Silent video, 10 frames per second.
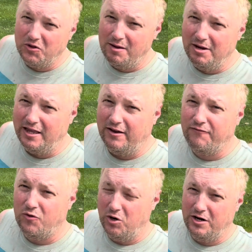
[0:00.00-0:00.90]
I mean like
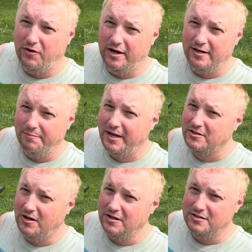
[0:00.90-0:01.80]
40 grit. I'm
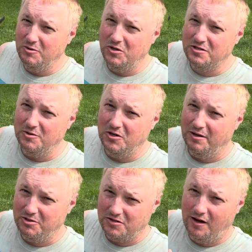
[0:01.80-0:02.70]
not talking smooth,
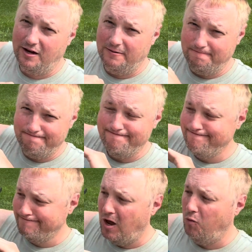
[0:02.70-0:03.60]
I'm just talking
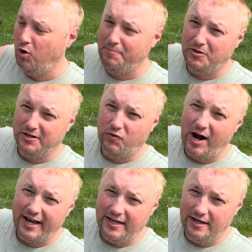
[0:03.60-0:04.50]
rippled and
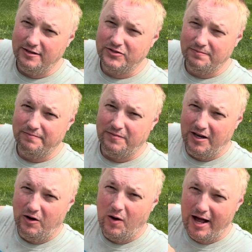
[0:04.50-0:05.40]
cracky,
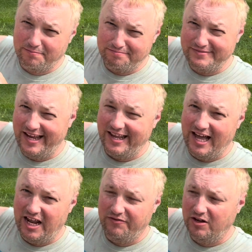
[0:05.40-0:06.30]
you know,
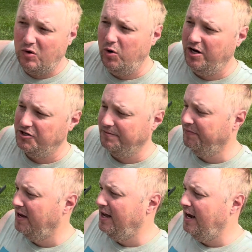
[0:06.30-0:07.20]
taken out of the
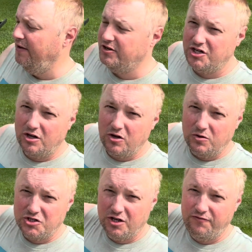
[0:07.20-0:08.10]
equation. And the gel
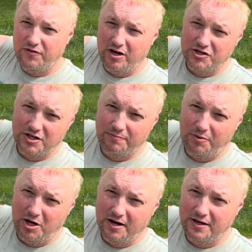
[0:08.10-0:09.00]
coat should finish it
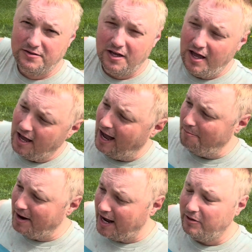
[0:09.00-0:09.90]
pretty nice.
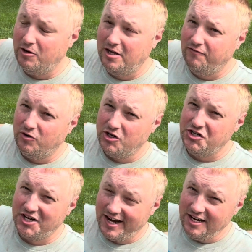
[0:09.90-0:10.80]
I'm not looking for a
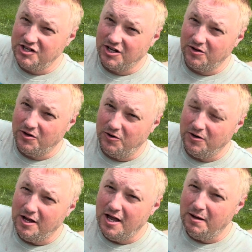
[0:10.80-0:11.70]
shiny gel
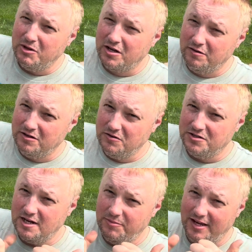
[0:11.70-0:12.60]
coat. I'm looking to do
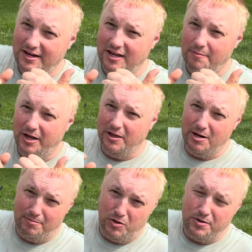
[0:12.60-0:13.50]
the same thing I did on my
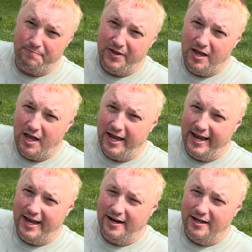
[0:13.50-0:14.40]
little boat,
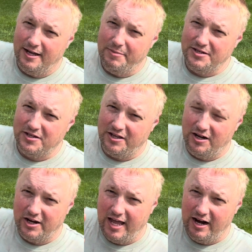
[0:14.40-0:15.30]
and
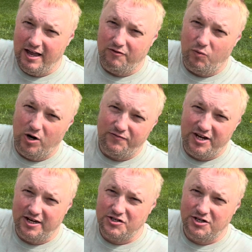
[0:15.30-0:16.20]
basically it'll kind of have a
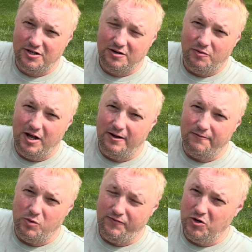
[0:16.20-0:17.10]
rough texture
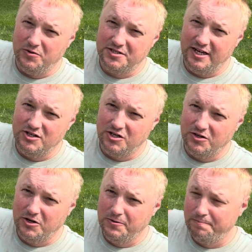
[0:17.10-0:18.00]
if you don't sand
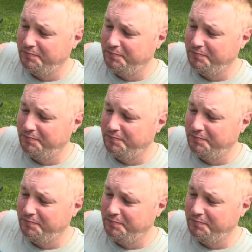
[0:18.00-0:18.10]
gel coat.